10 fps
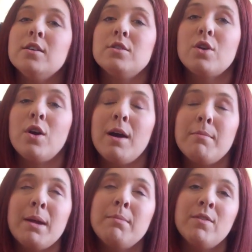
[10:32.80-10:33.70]
so
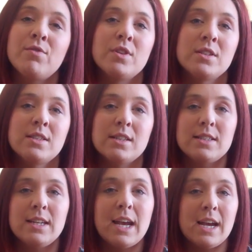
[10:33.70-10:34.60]
I'm aiming for the
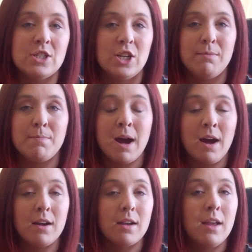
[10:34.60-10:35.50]
60 kg
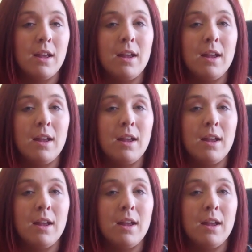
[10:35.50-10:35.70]
mark.